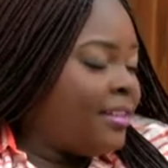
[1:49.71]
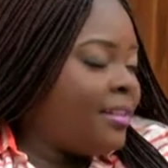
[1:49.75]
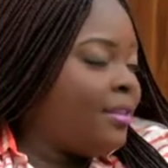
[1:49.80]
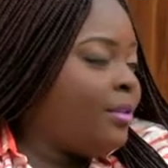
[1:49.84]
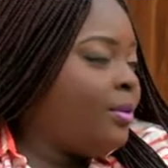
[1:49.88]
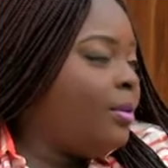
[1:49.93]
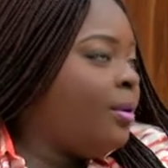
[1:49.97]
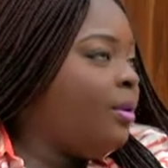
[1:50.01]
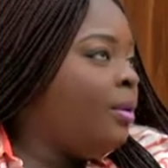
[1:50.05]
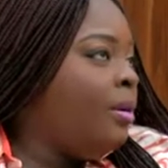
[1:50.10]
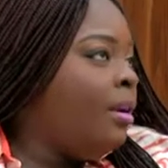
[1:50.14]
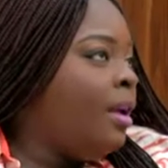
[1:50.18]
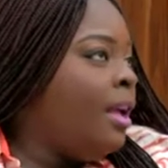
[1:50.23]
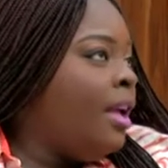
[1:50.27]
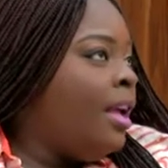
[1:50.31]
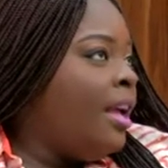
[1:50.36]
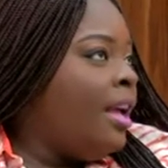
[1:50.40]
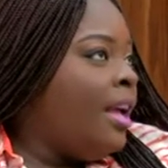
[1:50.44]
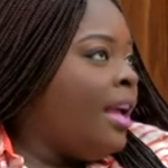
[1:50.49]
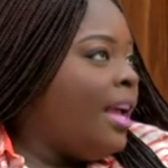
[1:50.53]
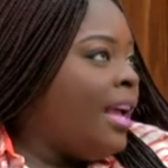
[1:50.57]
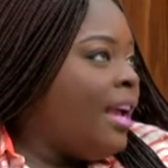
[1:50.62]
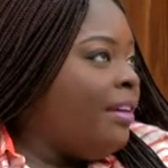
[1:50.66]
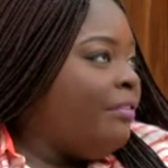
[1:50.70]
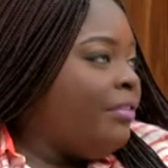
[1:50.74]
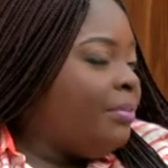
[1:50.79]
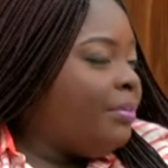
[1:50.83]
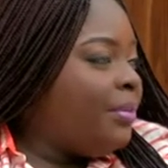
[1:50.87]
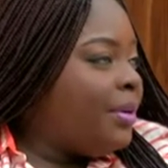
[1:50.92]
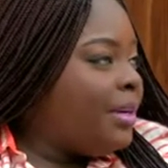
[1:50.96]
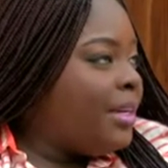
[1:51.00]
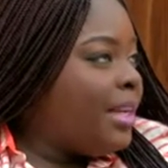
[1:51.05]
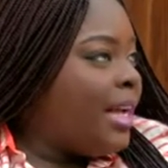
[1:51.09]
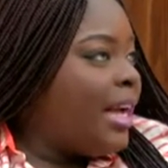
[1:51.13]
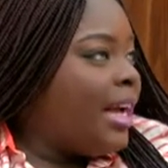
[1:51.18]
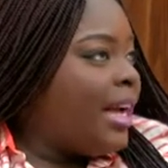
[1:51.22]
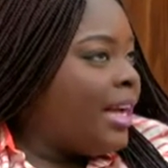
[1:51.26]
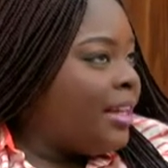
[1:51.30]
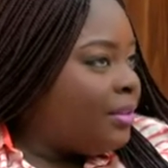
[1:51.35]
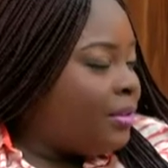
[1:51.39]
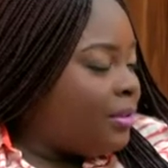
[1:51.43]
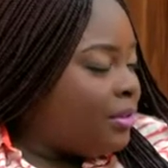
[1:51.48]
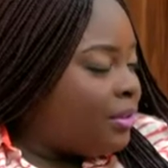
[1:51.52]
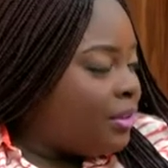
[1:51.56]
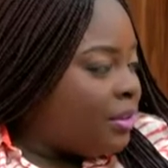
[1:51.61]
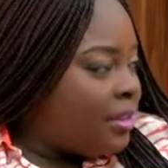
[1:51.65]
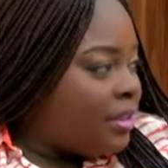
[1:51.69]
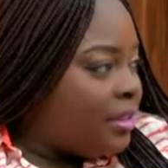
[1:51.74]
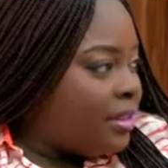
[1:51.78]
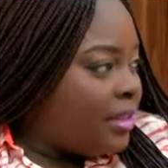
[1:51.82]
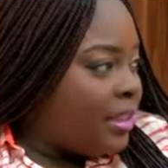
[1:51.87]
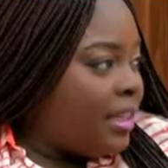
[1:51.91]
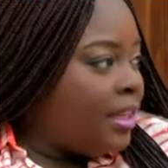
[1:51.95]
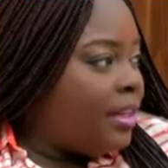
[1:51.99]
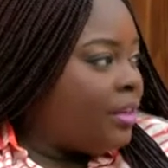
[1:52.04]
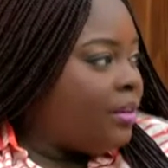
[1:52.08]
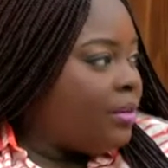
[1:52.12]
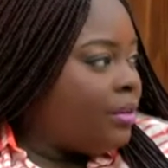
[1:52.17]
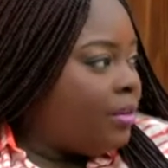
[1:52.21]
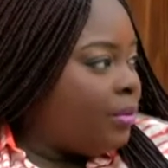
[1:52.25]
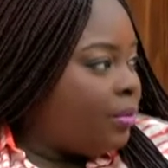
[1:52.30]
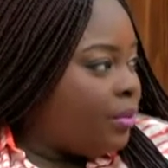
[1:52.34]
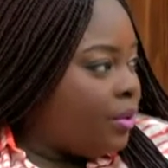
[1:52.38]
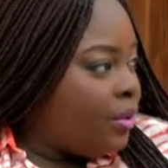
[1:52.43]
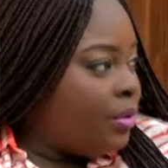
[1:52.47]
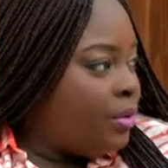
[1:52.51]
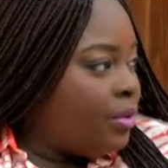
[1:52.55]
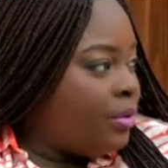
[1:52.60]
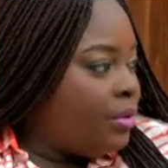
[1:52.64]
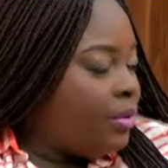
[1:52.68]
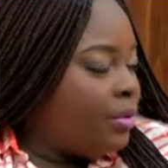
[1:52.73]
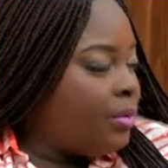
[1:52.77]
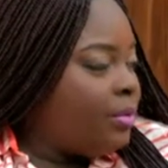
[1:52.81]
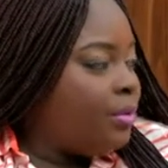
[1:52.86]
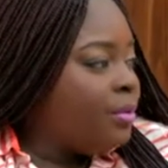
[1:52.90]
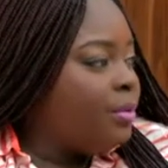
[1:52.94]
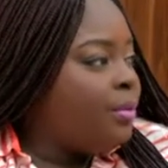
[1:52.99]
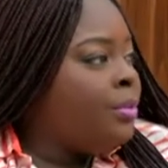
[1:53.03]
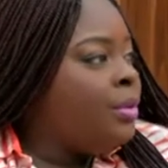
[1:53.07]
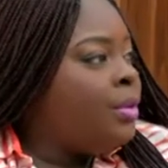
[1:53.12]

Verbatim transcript: Yeah. So everybody had to just think on what to do.